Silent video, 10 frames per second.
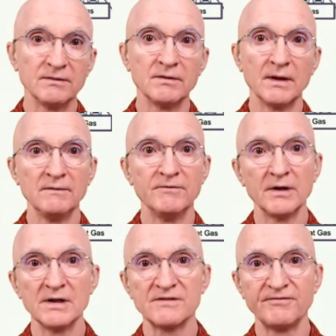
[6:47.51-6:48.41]
the
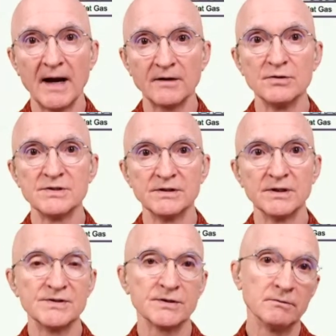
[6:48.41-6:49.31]
various factors and
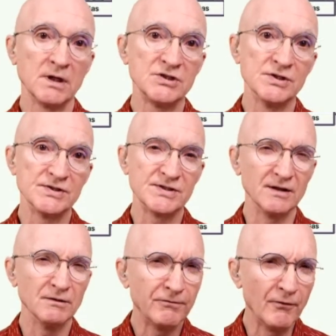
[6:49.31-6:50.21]
considerations that
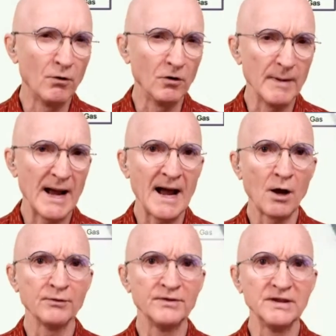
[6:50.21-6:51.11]
inform how
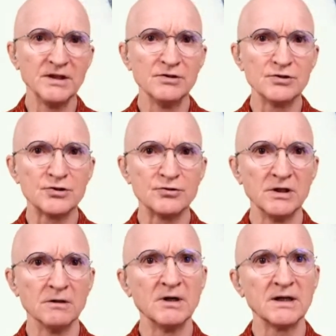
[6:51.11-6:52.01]
the industry
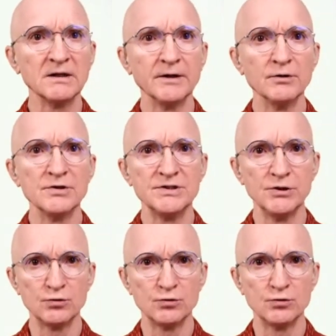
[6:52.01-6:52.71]
and regulators need